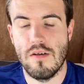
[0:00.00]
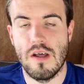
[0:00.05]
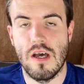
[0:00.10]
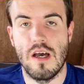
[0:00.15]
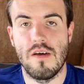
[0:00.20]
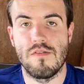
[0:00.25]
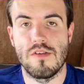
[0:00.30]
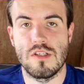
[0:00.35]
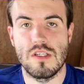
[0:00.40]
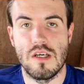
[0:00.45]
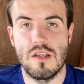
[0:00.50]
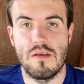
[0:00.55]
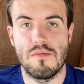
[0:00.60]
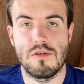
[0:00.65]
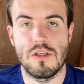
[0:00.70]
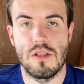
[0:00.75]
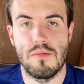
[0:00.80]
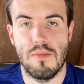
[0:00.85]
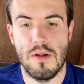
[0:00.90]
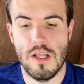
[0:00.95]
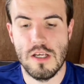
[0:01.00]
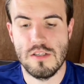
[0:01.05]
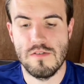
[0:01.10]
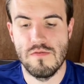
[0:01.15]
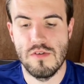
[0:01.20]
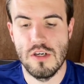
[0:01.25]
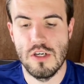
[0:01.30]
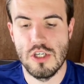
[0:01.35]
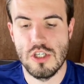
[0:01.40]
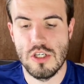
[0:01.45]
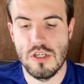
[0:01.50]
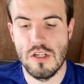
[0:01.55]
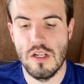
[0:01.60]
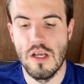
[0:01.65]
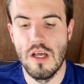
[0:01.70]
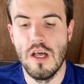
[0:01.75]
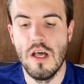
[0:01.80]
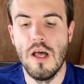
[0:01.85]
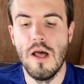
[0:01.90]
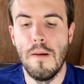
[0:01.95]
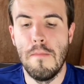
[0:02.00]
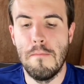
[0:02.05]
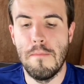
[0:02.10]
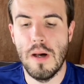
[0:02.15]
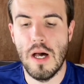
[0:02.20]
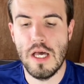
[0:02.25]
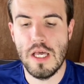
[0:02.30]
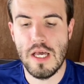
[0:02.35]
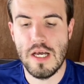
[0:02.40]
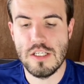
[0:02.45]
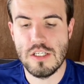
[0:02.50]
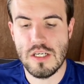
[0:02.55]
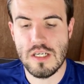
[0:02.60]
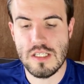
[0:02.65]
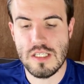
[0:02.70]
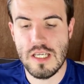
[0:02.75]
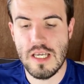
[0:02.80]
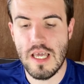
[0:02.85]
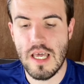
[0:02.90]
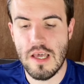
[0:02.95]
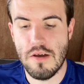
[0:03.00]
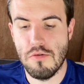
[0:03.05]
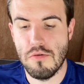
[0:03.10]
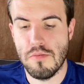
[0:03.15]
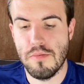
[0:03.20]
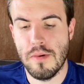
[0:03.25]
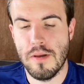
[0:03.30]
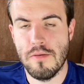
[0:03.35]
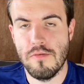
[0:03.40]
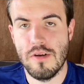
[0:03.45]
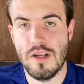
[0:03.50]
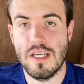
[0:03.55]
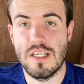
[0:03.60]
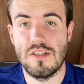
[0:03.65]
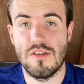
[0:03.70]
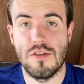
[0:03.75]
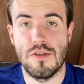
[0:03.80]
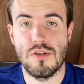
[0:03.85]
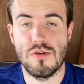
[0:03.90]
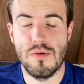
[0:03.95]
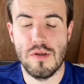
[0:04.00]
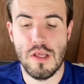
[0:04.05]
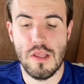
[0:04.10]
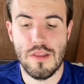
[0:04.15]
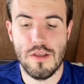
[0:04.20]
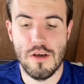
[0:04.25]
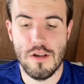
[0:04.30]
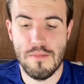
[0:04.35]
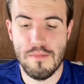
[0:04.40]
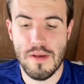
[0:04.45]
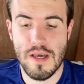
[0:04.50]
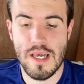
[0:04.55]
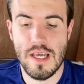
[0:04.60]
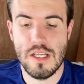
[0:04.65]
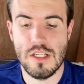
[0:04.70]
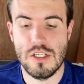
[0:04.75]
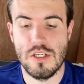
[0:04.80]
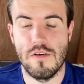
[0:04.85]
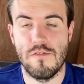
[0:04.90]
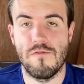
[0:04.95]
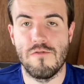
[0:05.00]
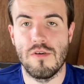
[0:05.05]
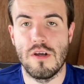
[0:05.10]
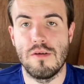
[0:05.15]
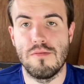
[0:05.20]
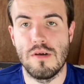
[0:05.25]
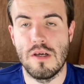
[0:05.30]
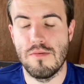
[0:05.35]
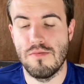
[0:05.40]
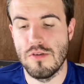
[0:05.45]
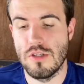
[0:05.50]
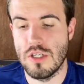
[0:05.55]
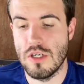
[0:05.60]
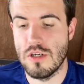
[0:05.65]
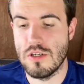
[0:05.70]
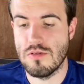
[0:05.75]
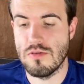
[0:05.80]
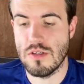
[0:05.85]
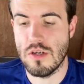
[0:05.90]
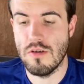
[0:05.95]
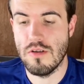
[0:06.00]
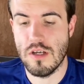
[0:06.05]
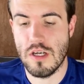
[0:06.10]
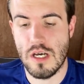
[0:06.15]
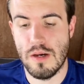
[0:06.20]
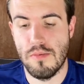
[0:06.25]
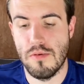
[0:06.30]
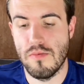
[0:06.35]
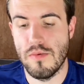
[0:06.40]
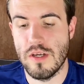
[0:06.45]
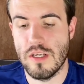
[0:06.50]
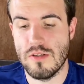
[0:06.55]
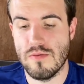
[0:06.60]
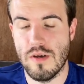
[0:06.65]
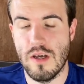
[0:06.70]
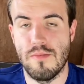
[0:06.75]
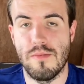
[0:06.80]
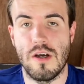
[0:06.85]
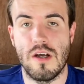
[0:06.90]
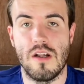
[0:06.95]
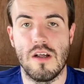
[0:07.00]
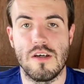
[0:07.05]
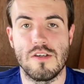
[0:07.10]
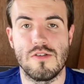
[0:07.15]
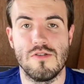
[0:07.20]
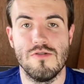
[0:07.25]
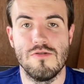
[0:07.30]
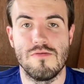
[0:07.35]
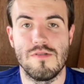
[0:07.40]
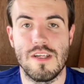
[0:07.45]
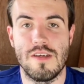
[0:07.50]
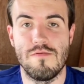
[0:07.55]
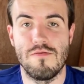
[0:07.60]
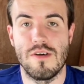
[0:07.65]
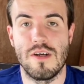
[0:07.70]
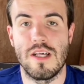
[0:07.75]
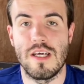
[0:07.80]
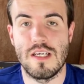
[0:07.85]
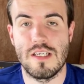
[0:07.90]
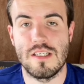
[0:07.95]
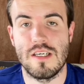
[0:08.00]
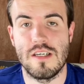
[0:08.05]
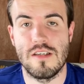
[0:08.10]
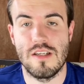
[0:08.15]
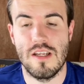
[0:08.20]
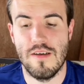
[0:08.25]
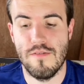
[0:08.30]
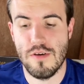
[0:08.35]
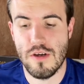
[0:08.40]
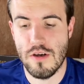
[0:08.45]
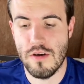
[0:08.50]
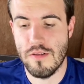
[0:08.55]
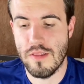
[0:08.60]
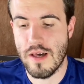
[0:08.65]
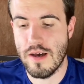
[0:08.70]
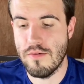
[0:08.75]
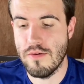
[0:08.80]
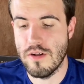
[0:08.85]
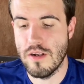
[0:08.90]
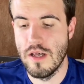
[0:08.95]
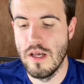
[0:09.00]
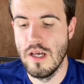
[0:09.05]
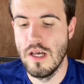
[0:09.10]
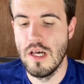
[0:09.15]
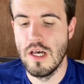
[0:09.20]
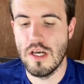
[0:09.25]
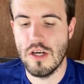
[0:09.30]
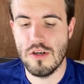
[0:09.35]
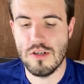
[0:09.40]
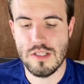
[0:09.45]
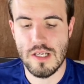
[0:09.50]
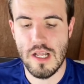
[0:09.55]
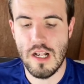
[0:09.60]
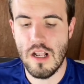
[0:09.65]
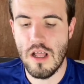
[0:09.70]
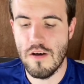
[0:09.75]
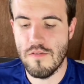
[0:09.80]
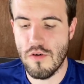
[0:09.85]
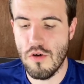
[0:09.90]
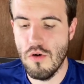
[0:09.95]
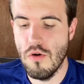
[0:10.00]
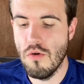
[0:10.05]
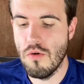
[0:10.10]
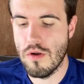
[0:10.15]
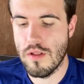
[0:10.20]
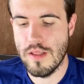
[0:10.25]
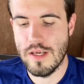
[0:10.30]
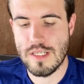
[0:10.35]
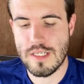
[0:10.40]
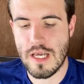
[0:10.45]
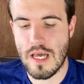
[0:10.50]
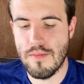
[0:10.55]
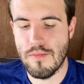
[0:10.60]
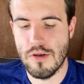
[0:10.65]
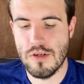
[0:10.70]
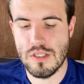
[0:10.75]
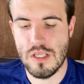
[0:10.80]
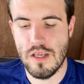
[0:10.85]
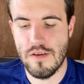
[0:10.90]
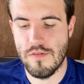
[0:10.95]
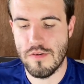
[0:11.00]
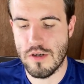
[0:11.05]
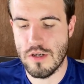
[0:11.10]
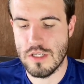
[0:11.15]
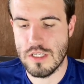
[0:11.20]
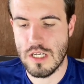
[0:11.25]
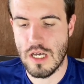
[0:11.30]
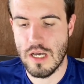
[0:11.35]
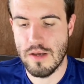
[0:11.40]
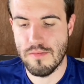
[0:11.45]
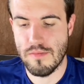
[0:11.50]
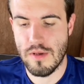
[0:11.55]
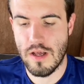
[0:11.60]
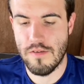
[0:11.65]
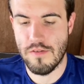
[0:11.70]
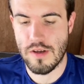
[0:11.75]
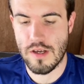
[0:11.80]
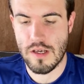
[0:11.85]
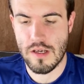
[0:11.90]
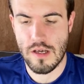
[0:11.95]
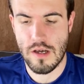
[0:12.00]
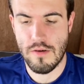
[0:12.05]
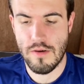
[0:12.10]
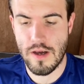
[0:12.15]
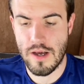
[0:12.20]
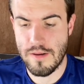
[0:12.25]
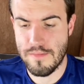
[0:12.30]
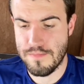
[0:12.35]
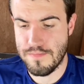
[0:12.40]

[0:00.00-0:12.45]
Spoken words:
I haven't signed up to the plus version. But as you can see here, it will be released on the 23rd of May to free people too. So it's only a couple of weeks away, and my class are already really excited to have a go at that one because they love all of these game modes. They have a good time having a go at.